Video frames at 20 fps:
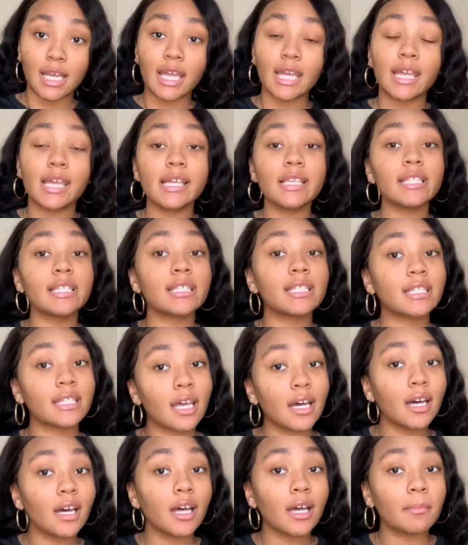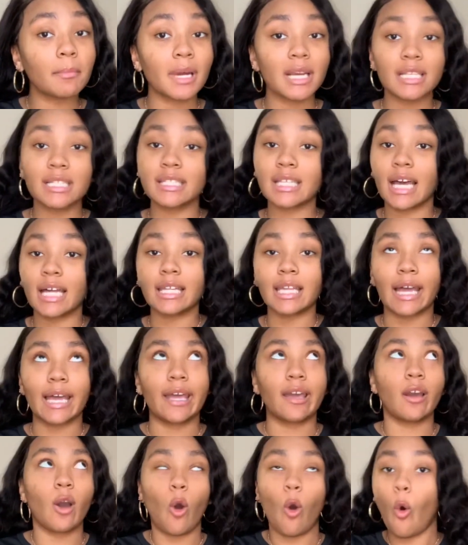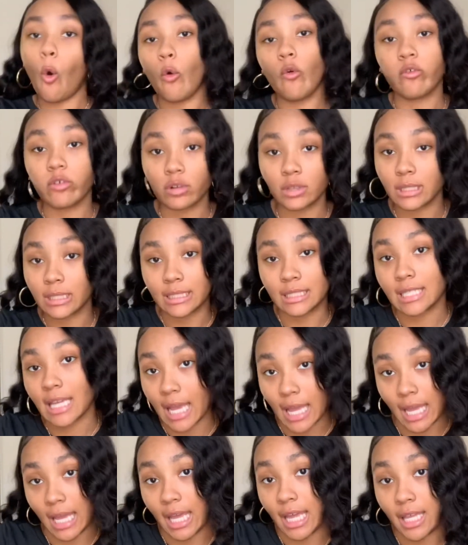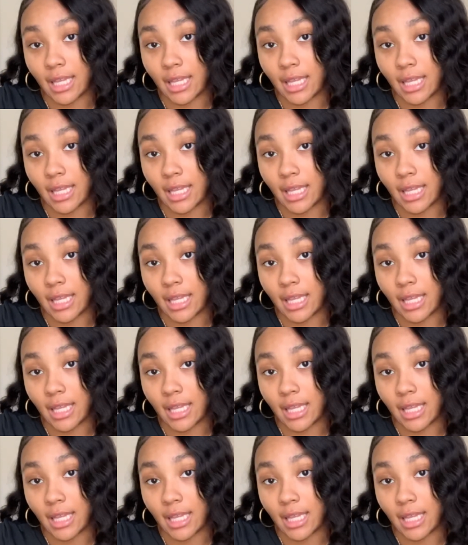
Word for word: it's snug, but it's not like overly tight.